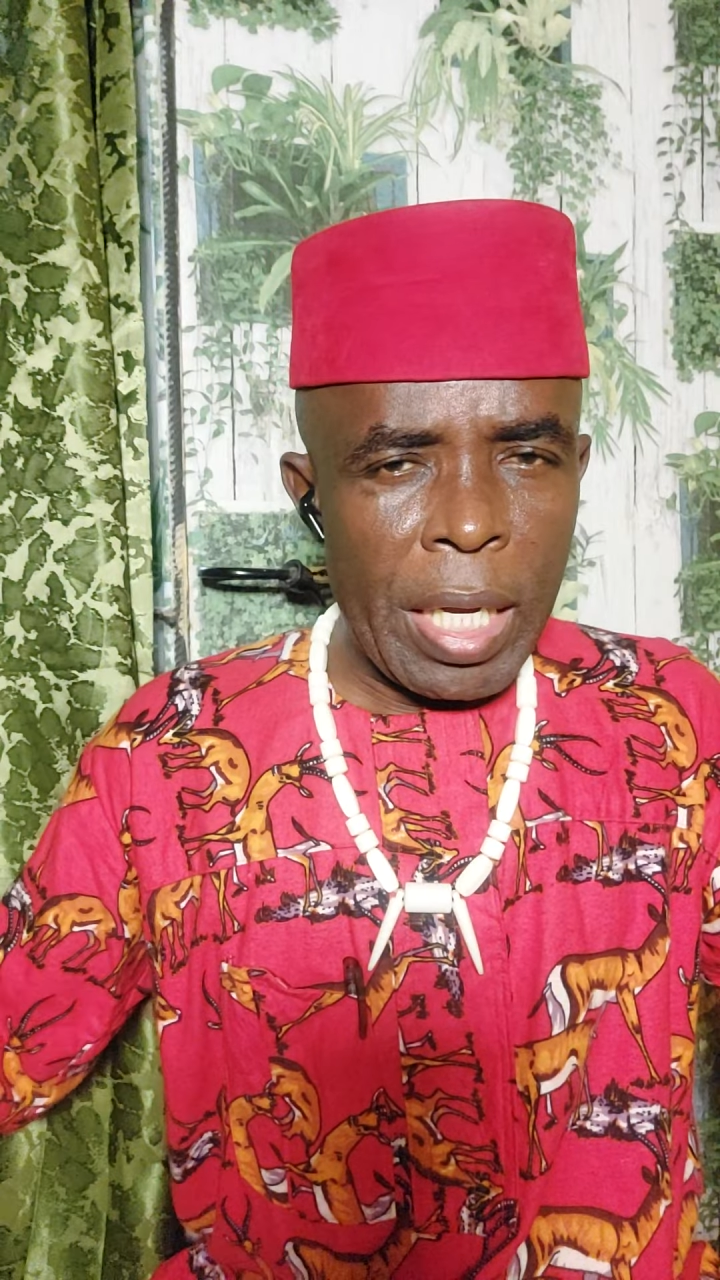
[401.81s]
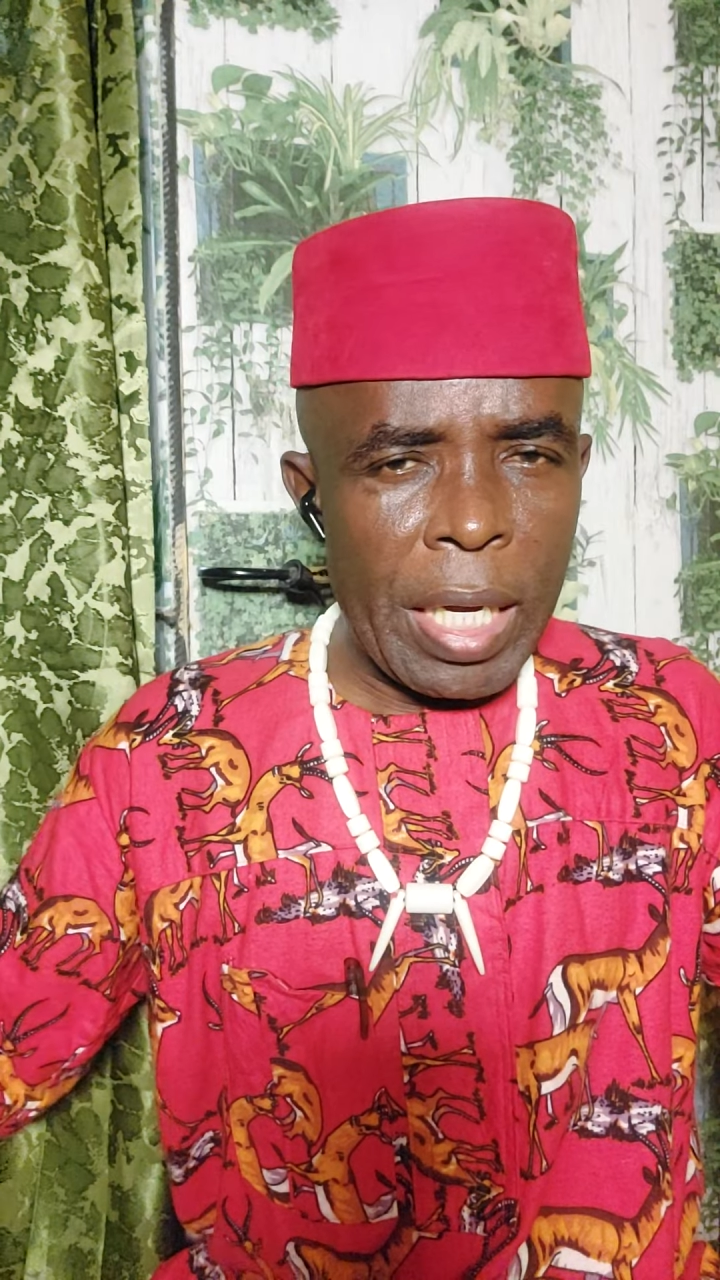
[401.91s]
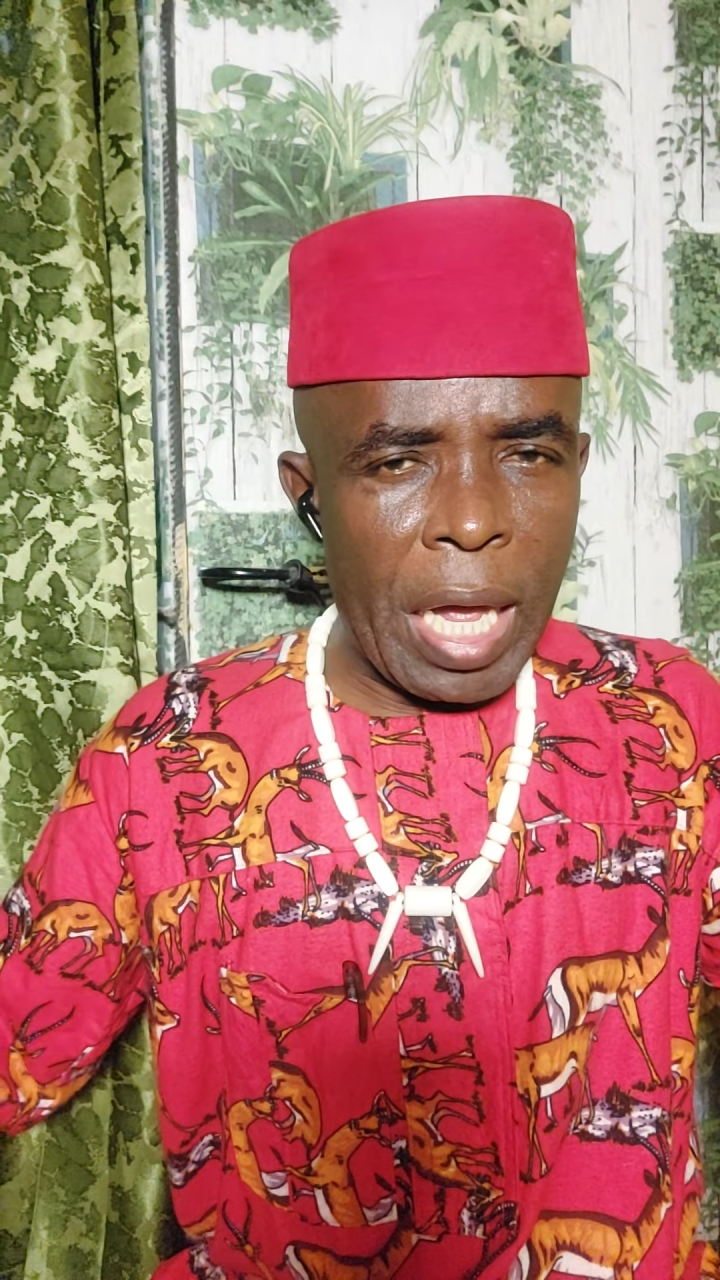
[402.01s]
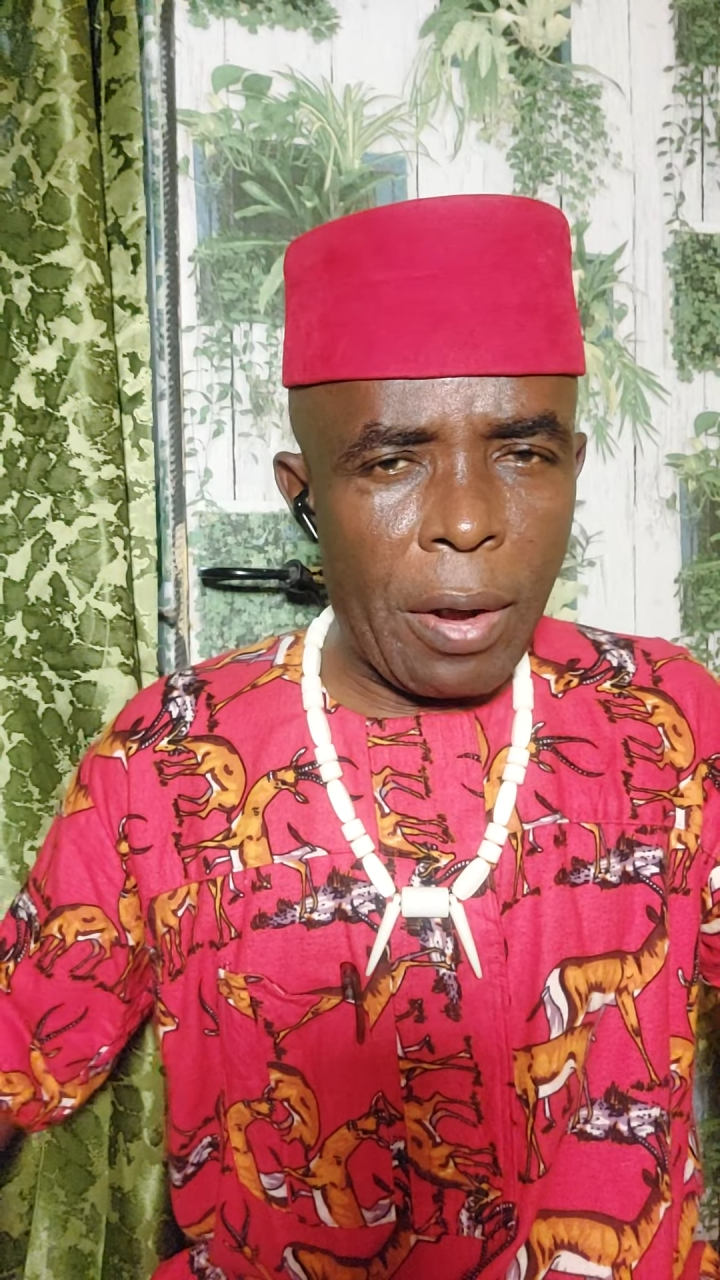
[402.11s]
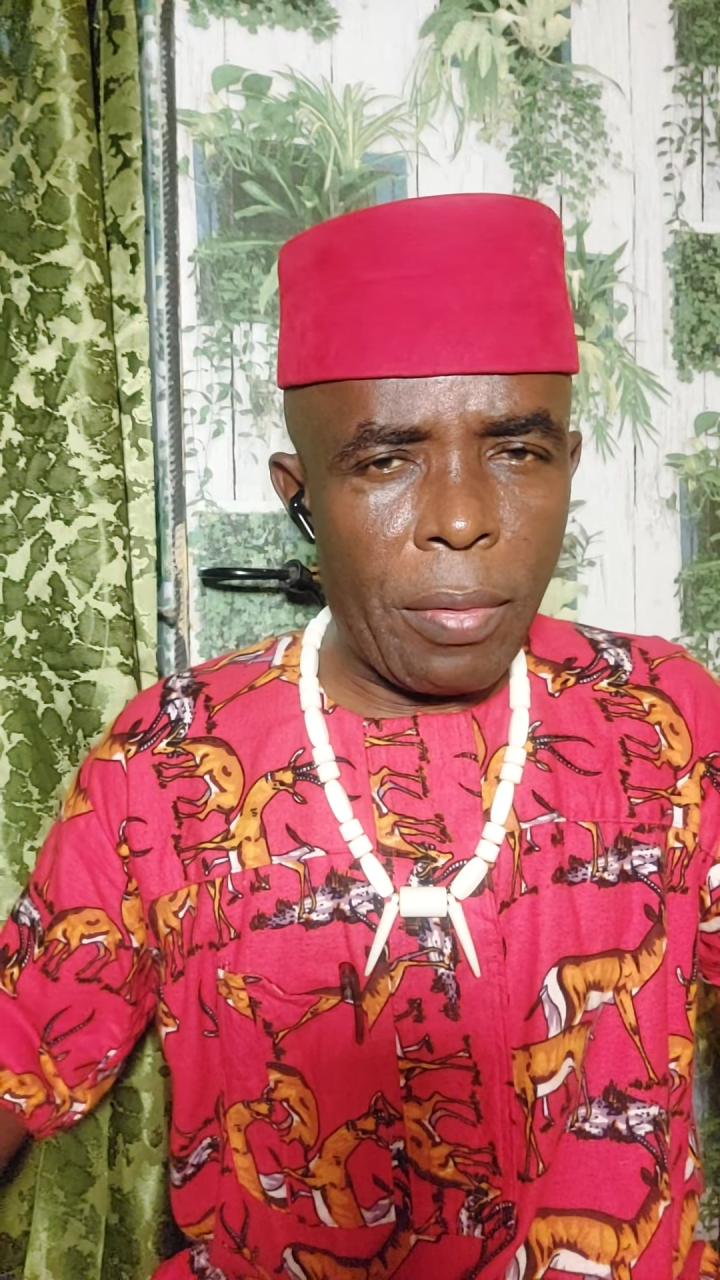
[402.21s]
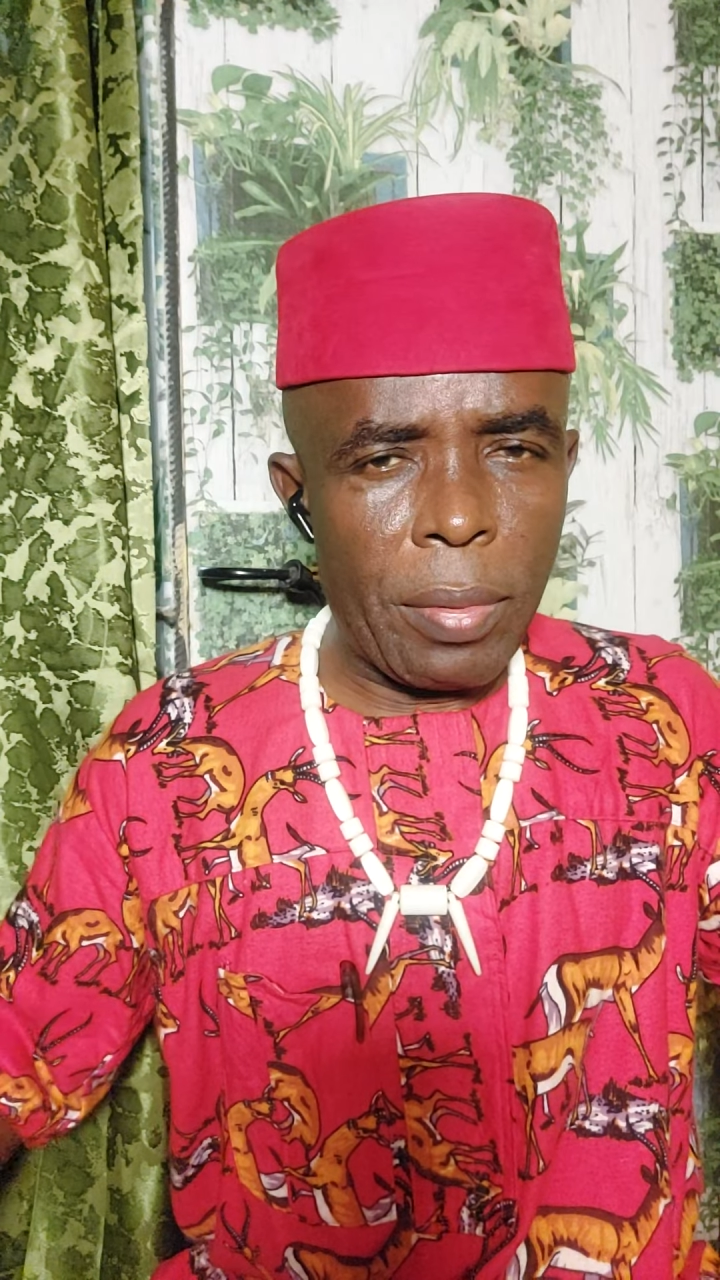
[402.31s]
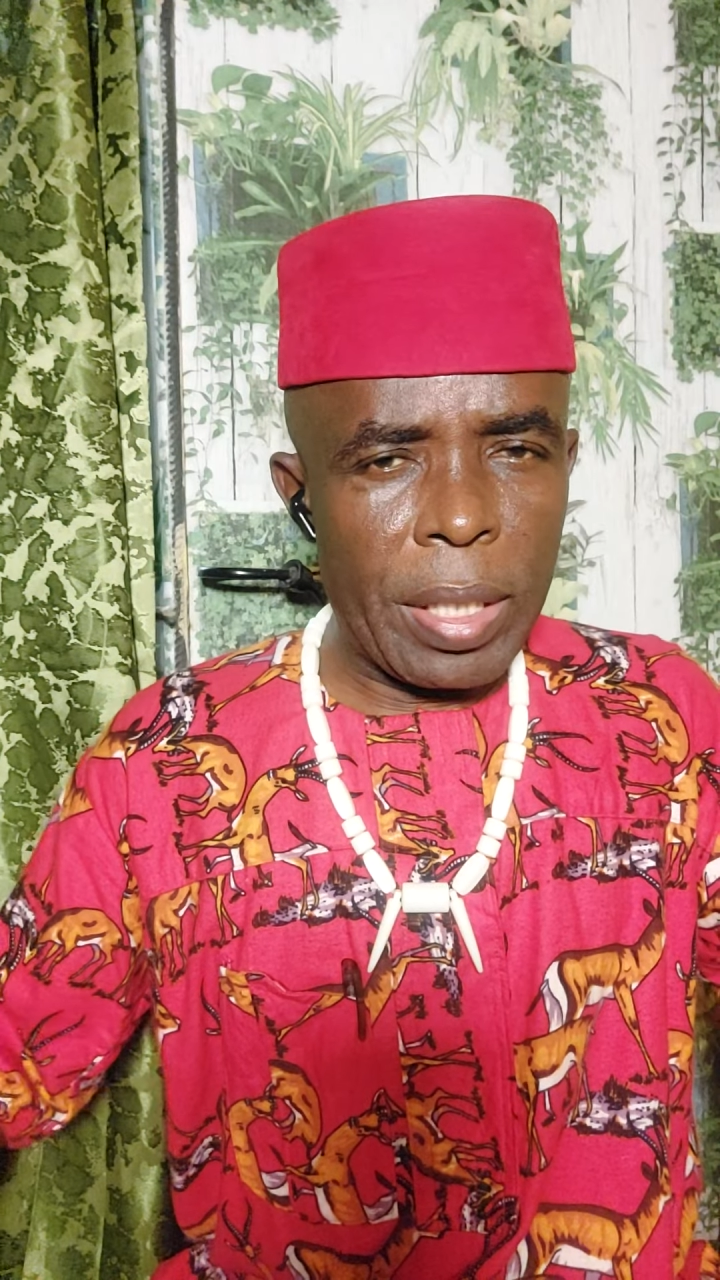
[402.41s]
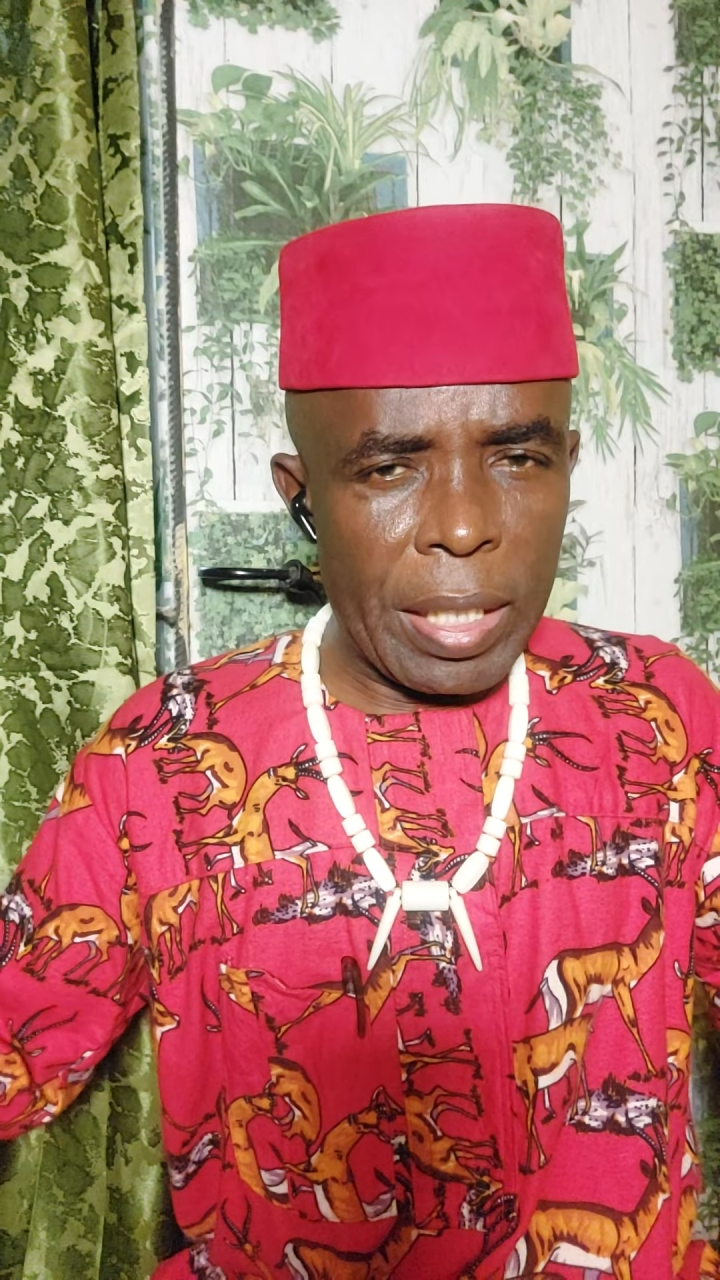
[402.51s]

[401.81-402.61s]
Now,